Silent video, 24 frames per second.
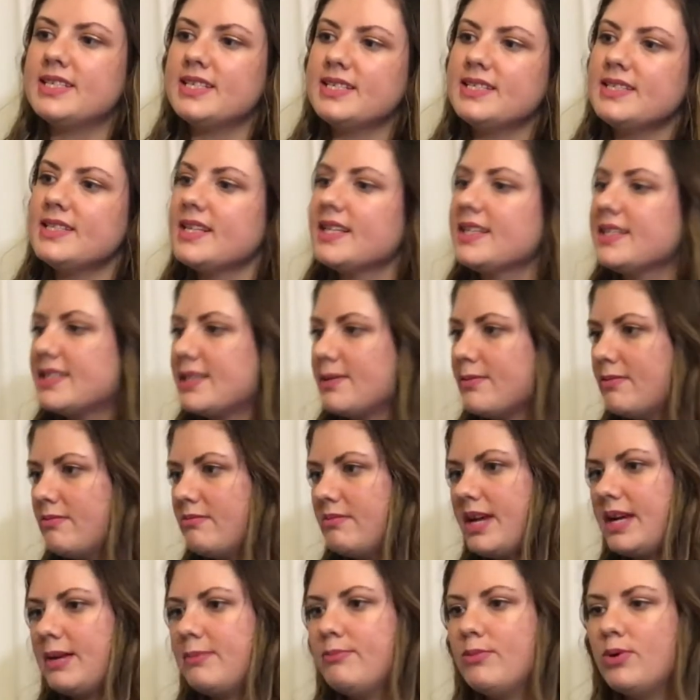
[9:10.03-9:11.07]
is like some of
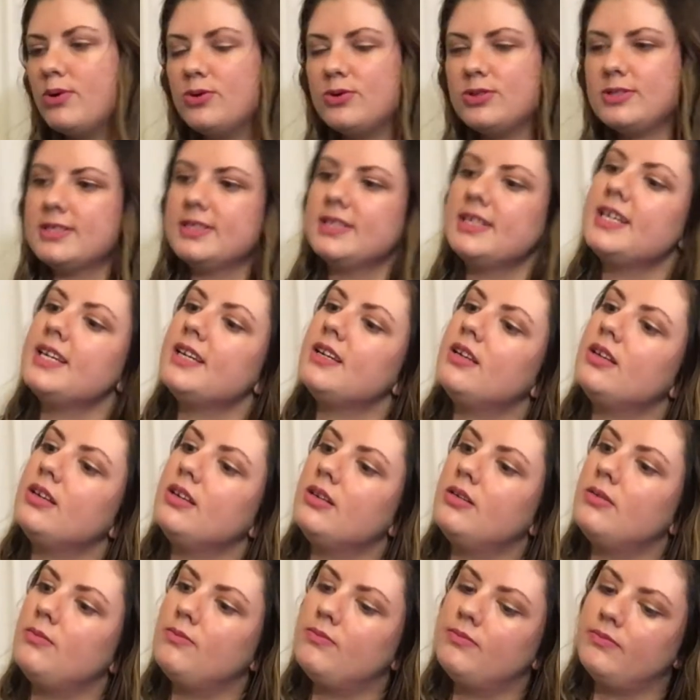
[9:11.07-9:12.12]
my
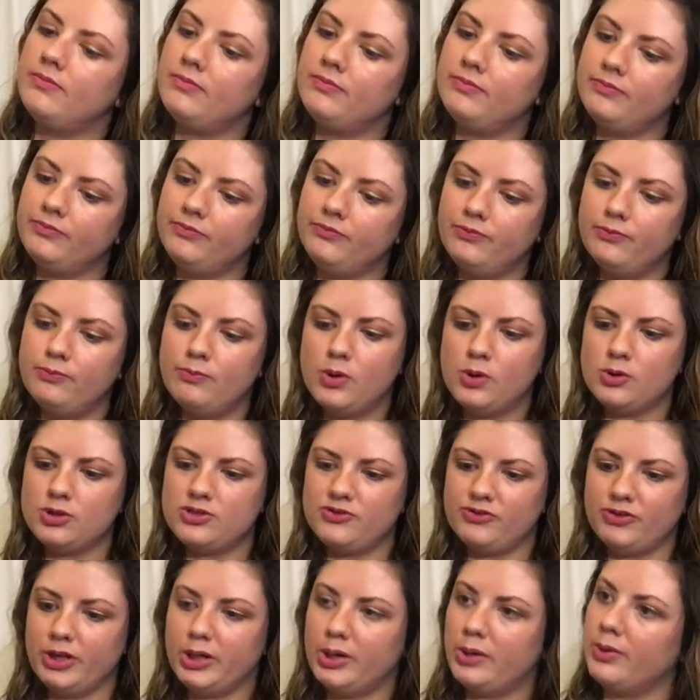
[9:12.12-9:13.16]
most
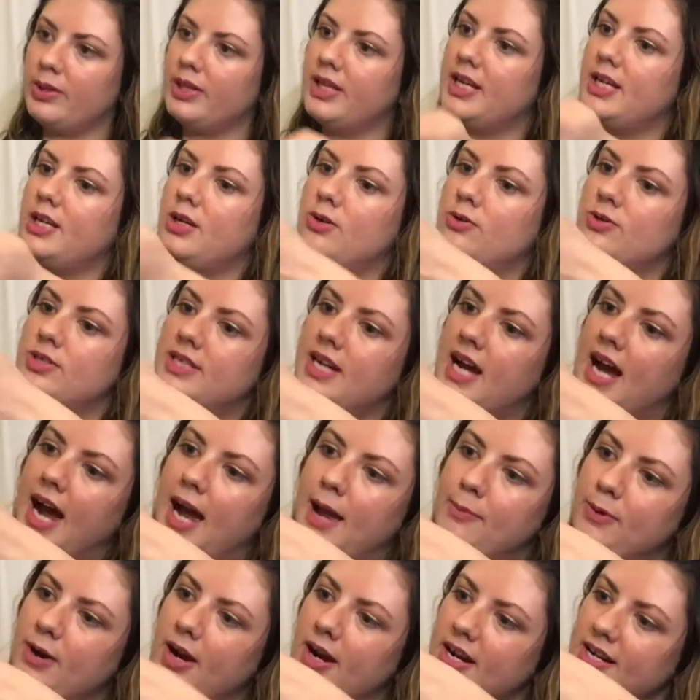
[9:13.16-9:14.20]
frequently used eye
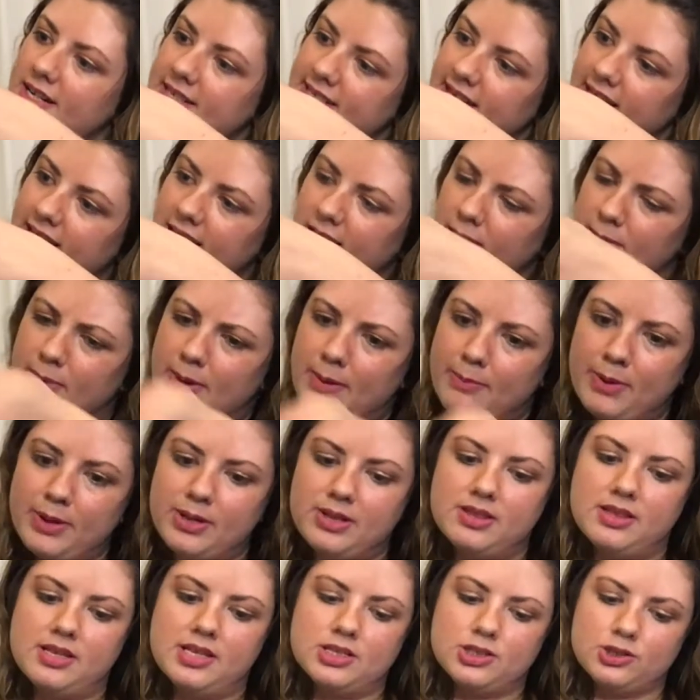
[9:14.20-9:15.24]
products I keep up
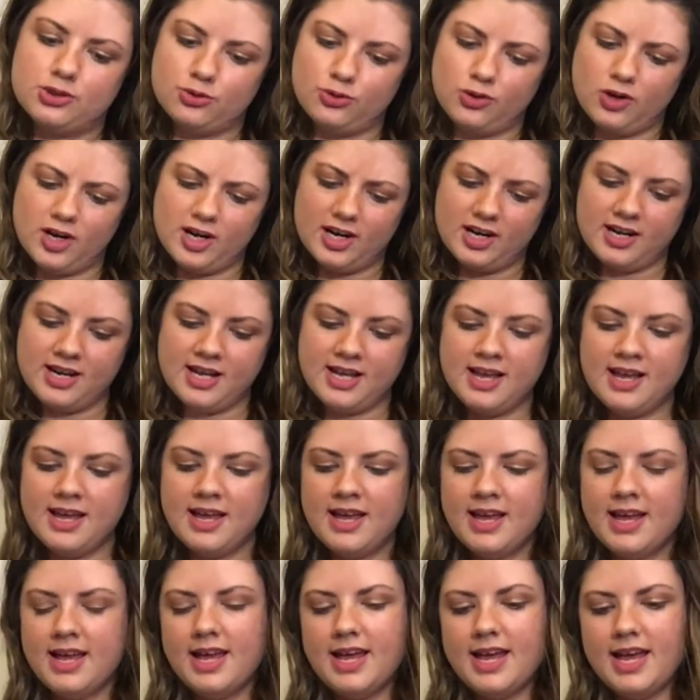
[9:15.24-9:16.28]
in this drawer.
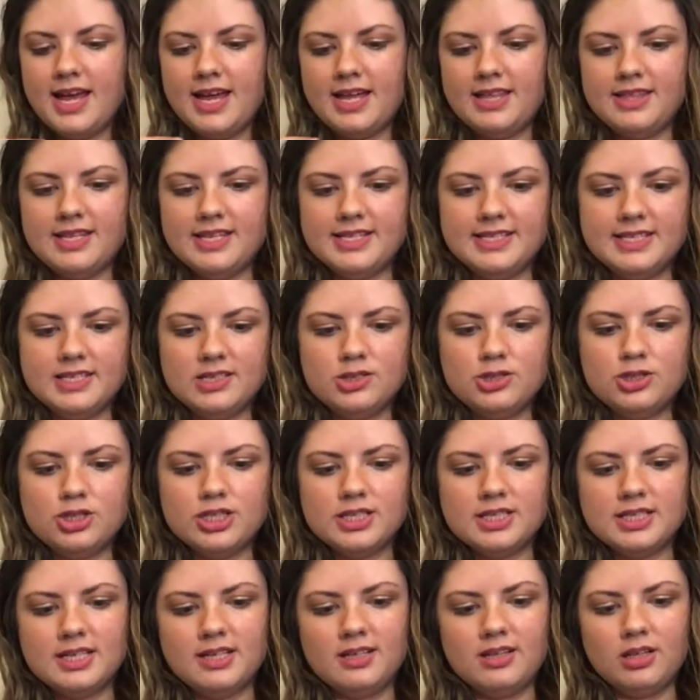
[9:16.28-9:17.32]
And this is
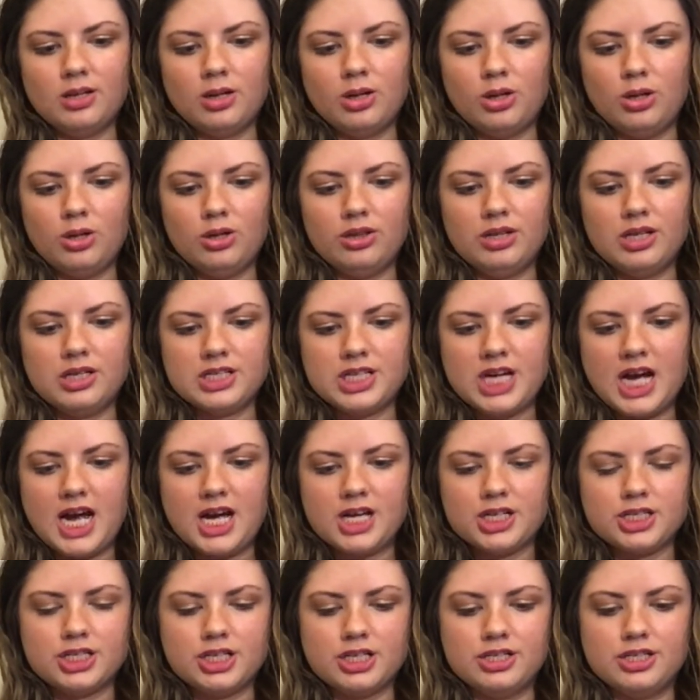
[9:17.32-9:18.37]
just a little
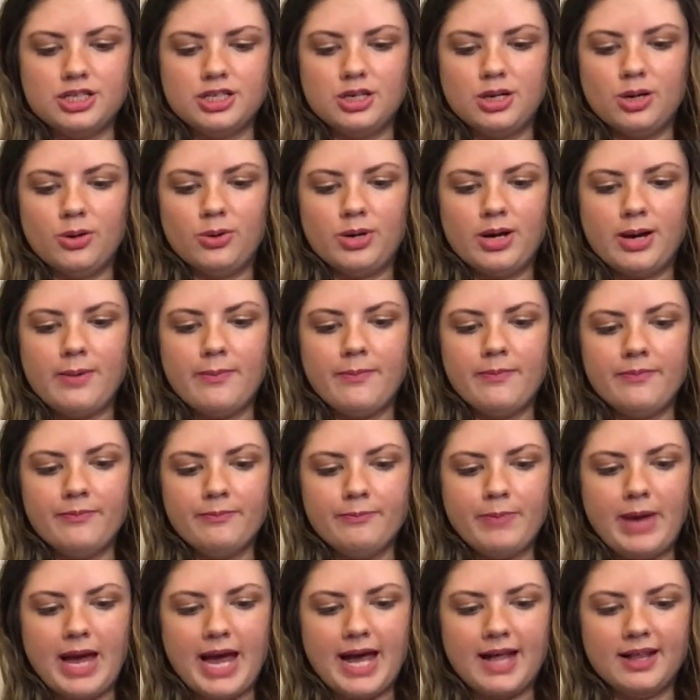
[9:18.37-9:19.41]
Natasha Denona
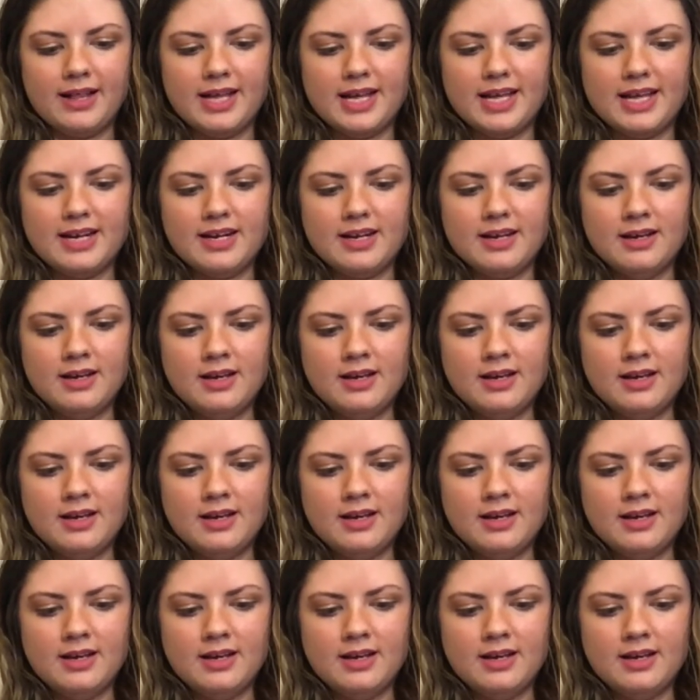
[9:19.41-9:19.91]
palette,